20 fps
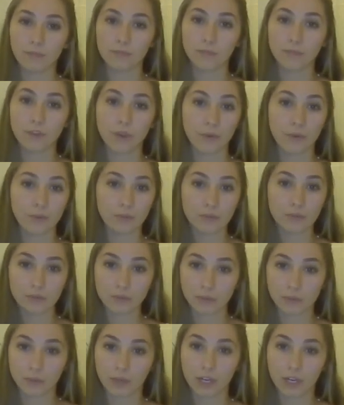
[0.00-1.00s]

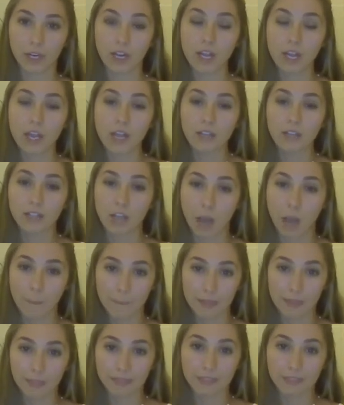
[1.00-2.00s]
notes or
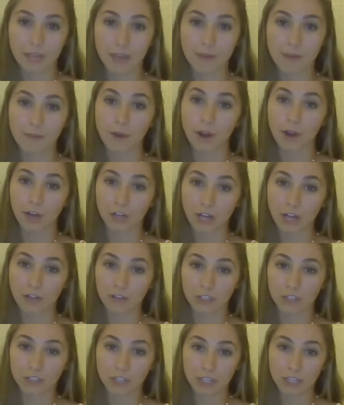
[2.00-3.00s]
topics that are
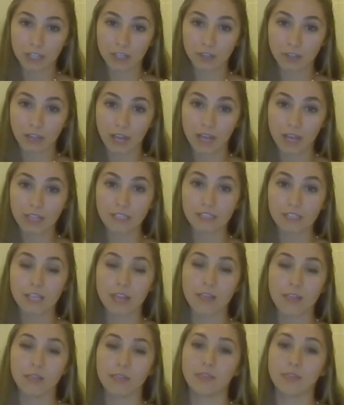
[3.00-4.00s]
covered during class
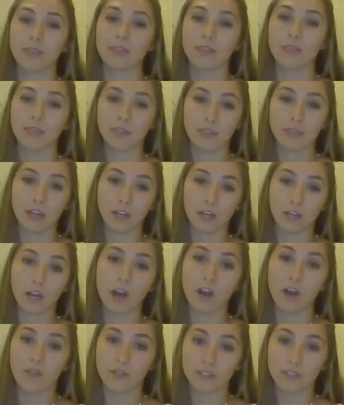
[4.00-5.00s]
and that are
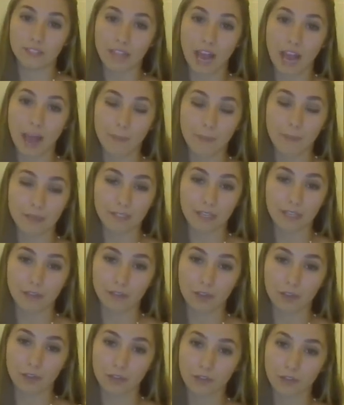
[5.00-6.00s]
on this app and
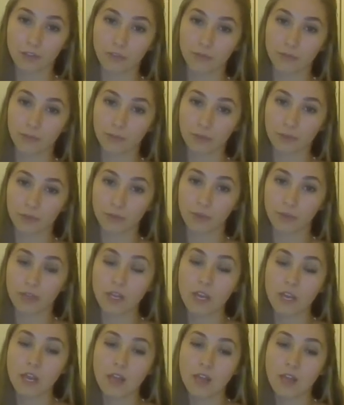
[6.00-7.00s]
downloaded through
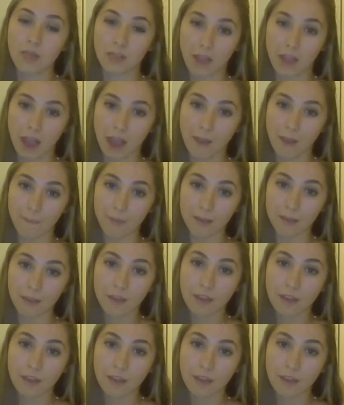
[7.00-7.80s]
the app.